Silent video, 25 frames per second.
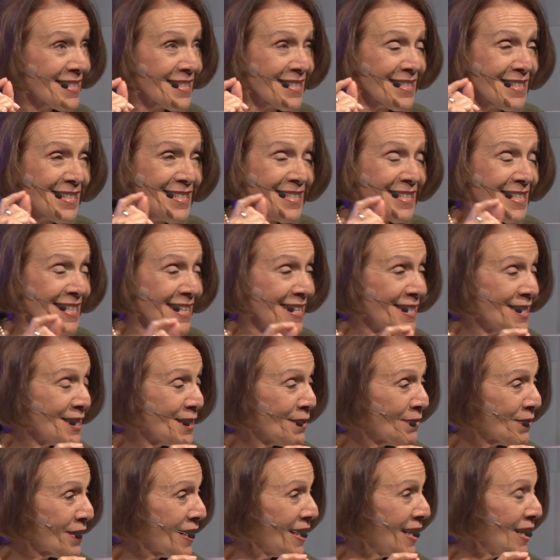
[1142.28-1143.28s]

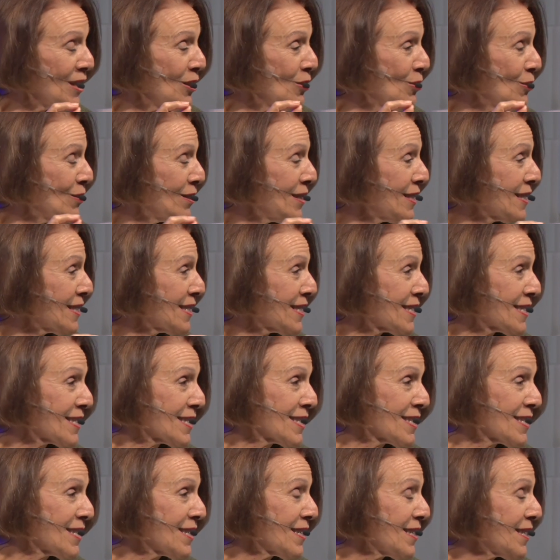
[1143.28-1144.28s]
intensive care
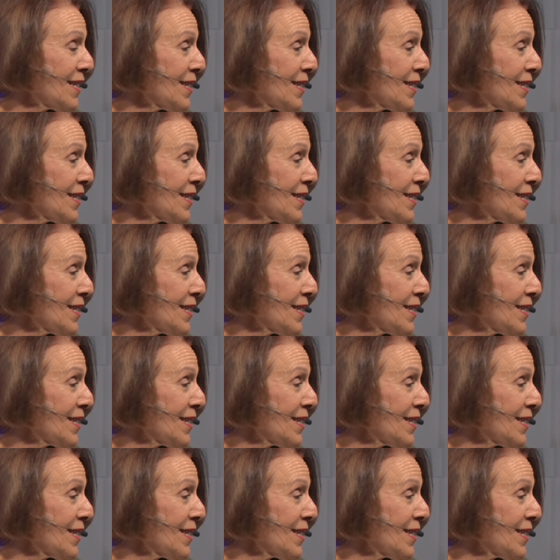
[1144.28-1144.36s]
unit